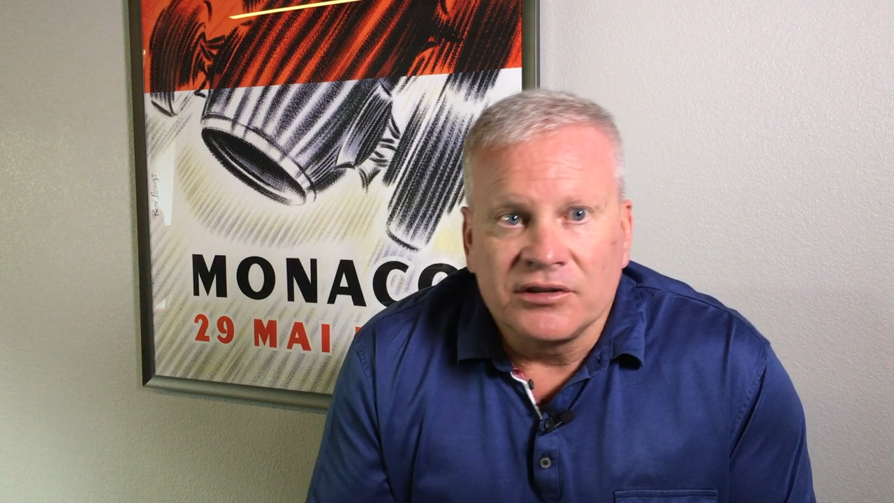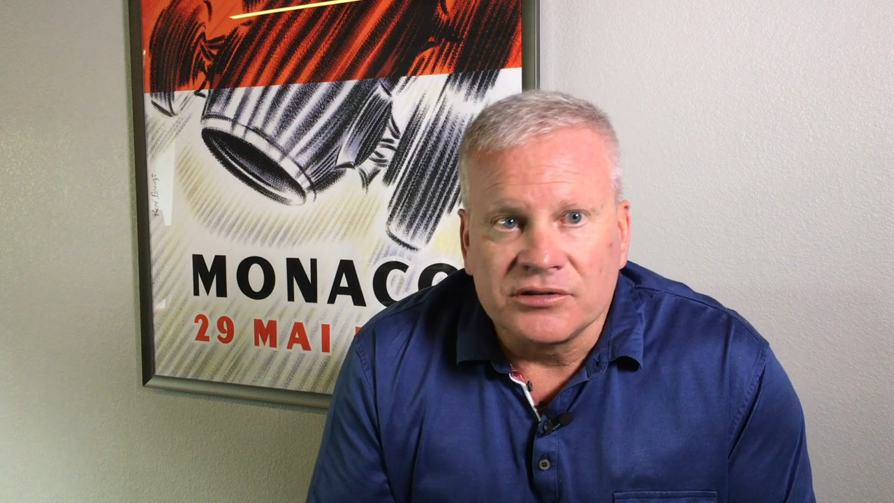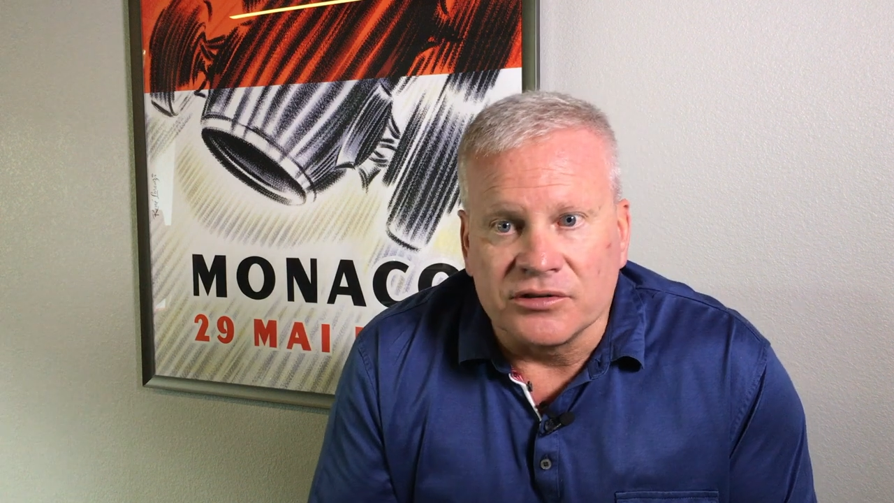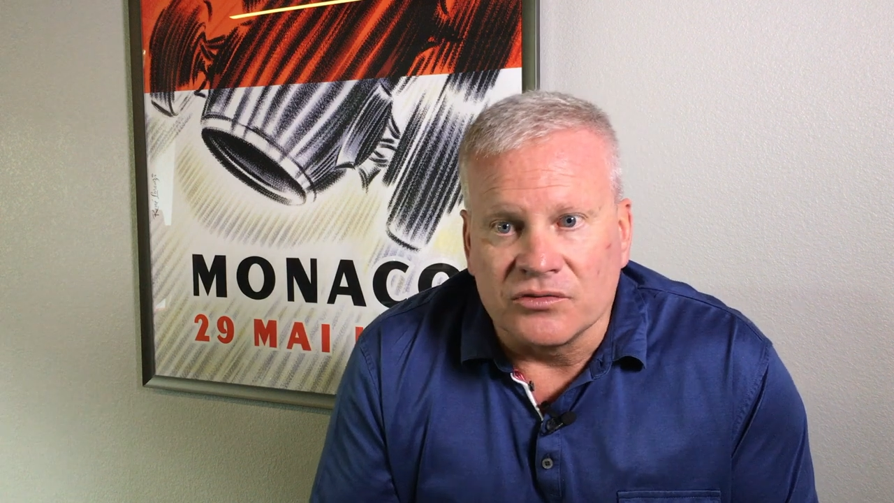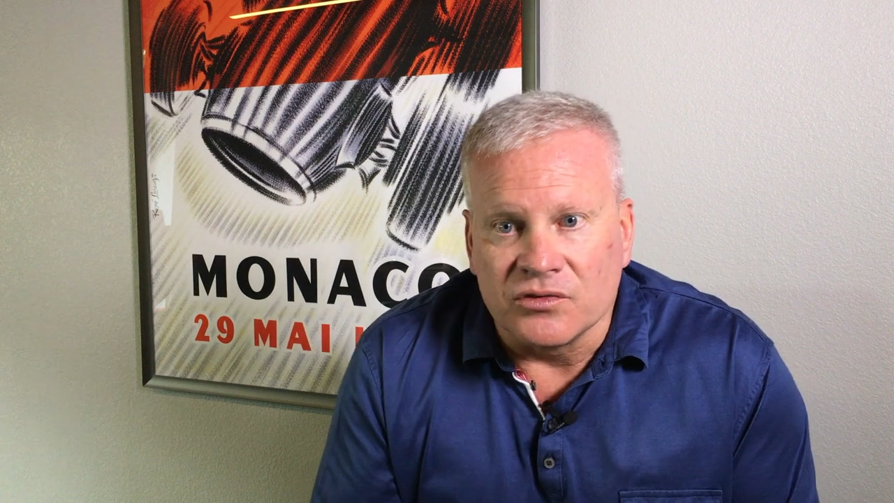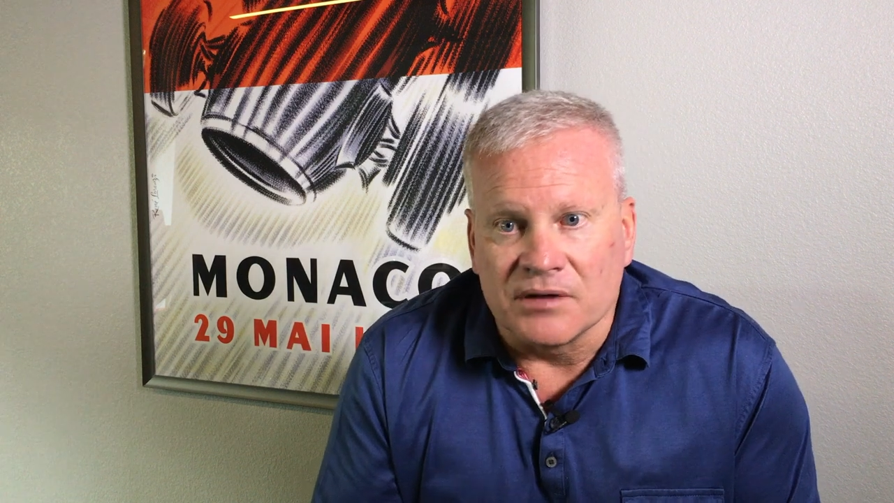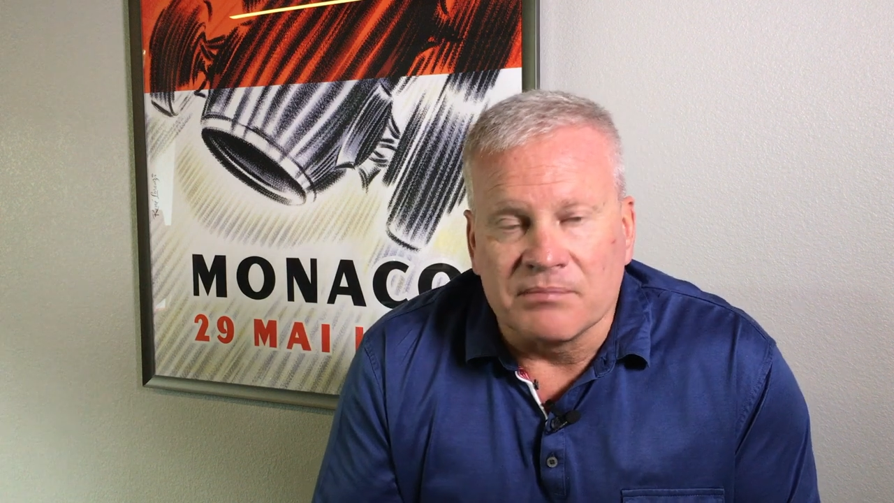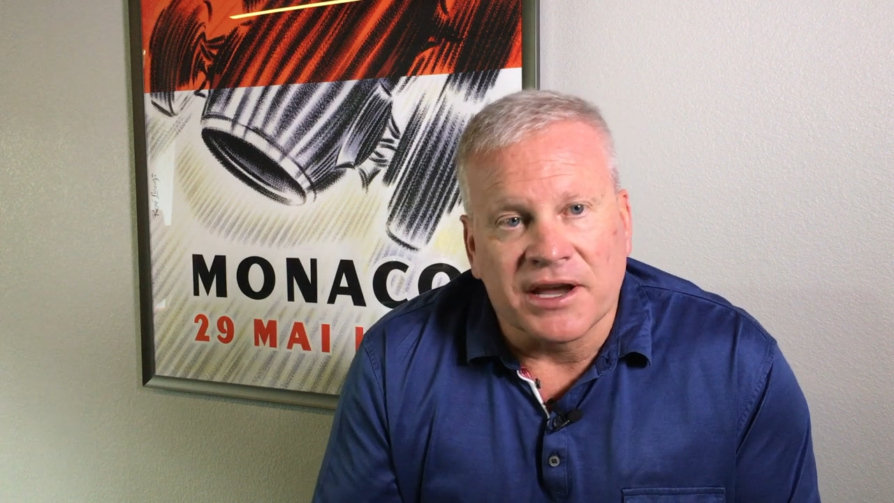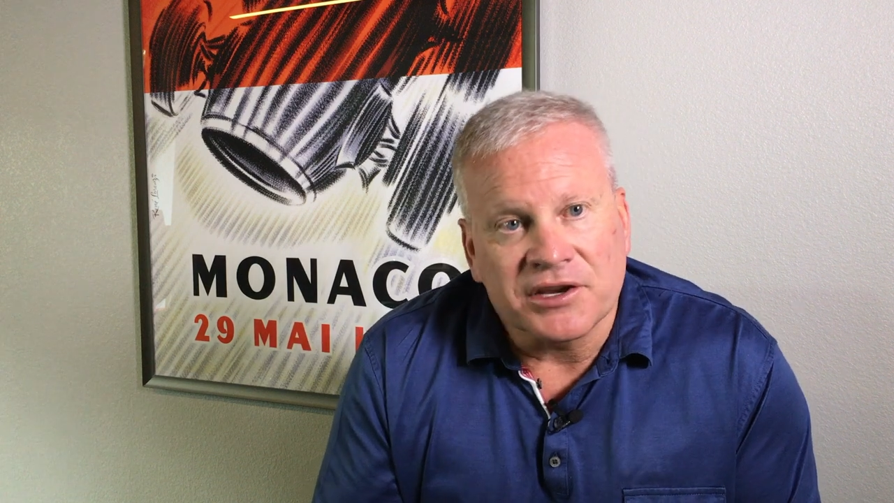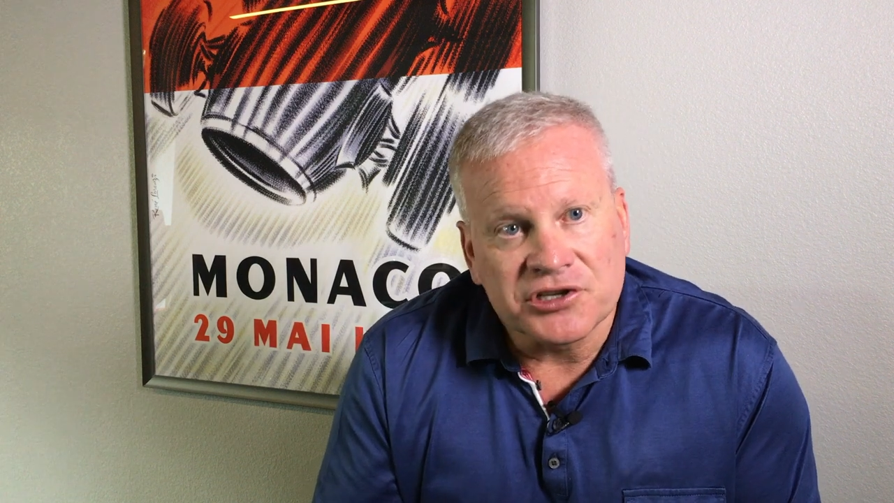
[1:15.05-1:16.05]
to uh,
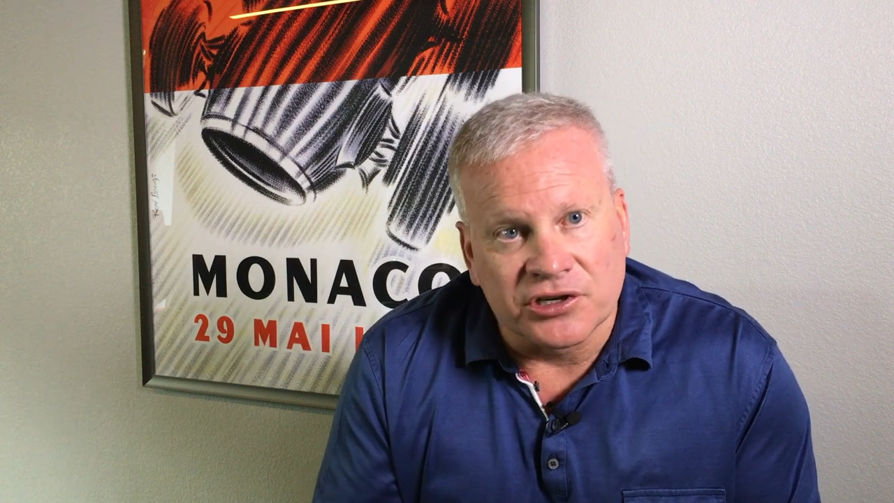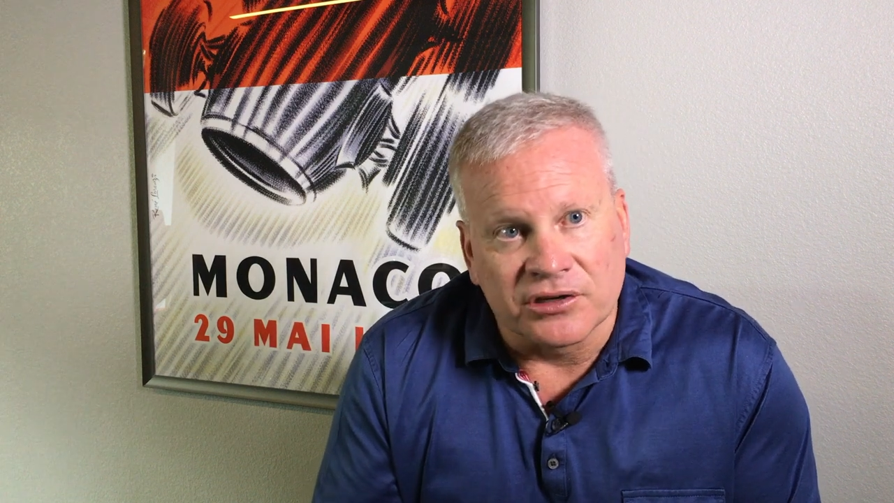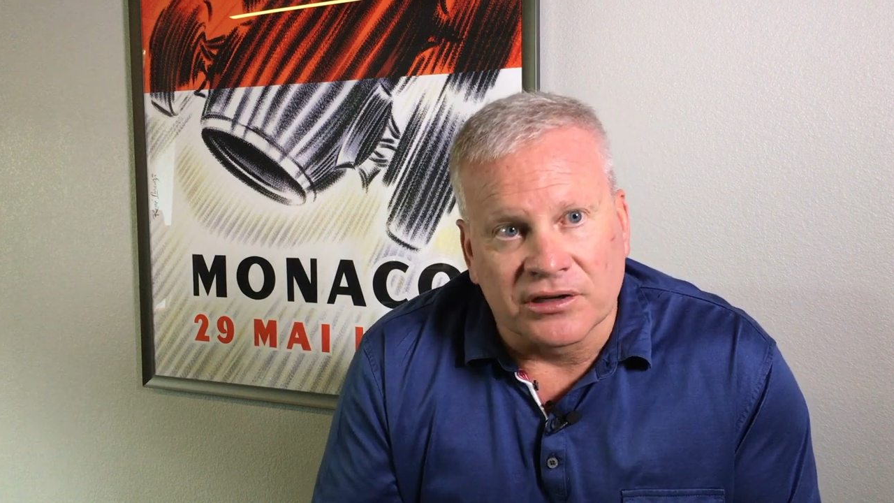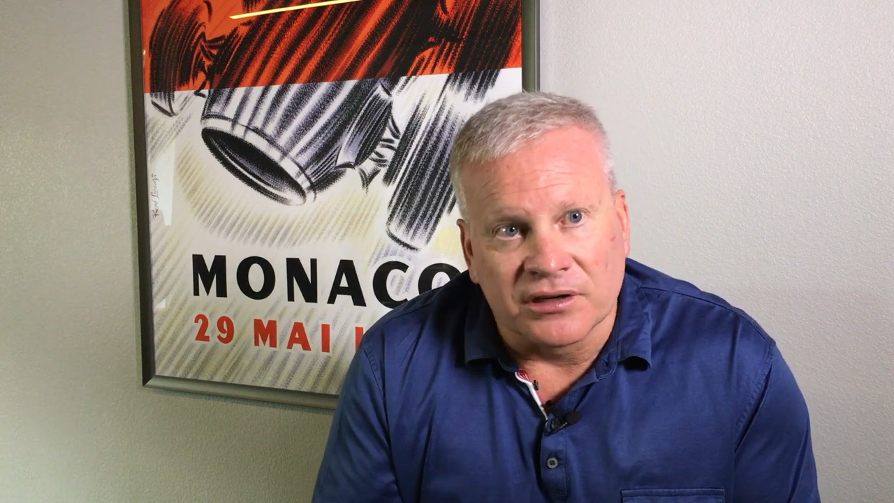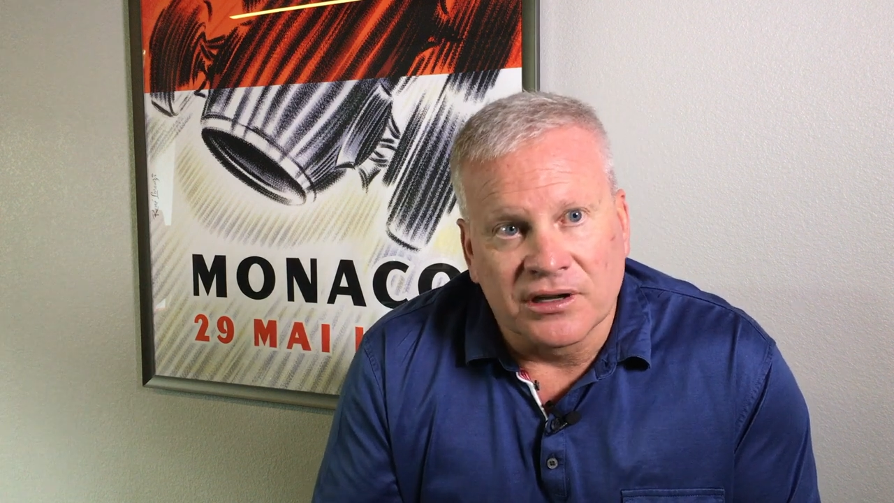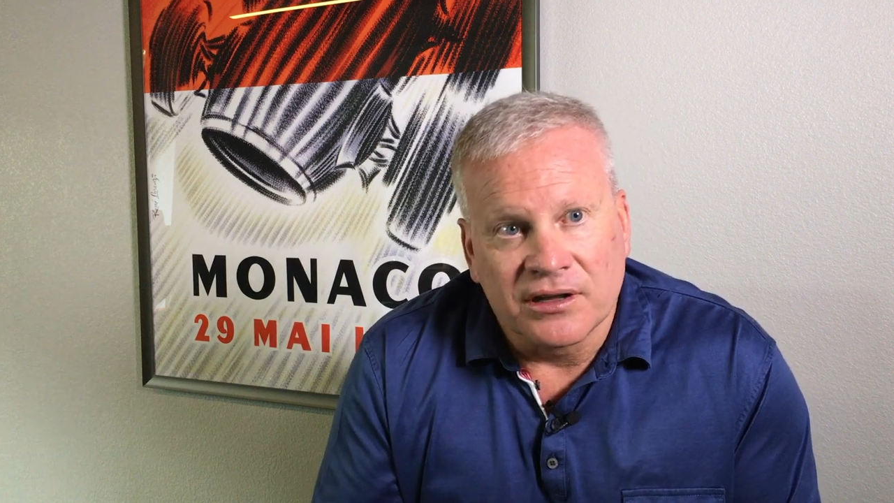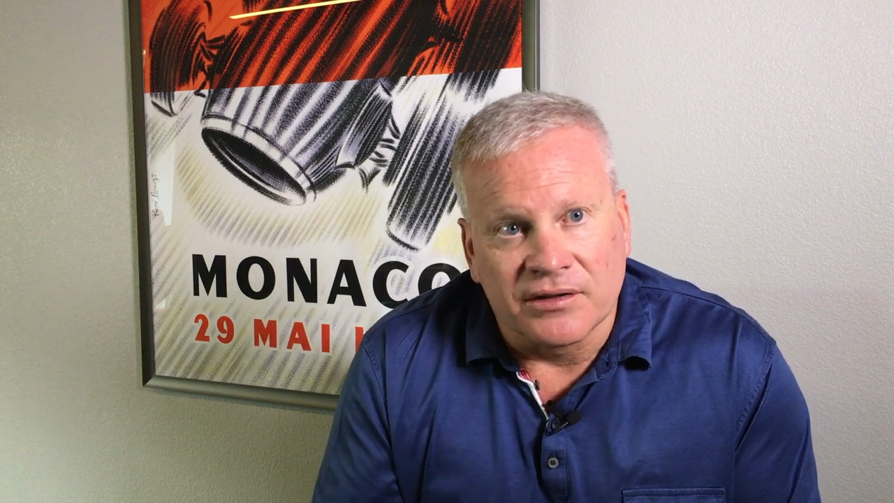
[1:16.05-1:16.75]
make certain